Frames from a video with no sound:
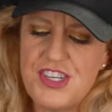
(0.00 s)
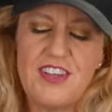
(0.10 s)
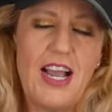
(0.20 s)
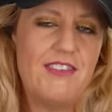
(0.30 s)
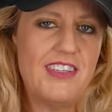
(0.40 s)
just
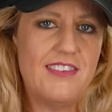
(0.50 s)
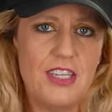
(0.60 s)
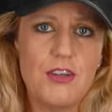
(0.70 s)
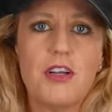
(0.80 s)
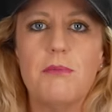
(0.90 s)
have a
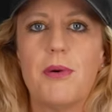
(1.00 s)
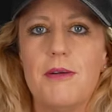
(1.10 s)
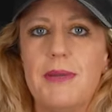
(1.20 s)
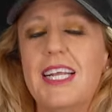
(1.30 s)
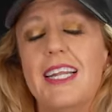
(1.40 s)
single
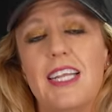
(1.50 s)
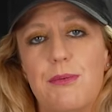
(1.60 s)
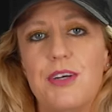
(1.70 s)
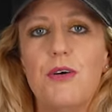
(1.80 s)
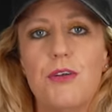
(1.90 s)
compartment and they
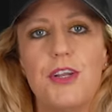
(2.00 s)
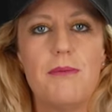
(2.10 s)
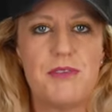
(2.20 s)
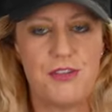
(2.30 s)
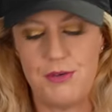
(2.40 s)
will hold up to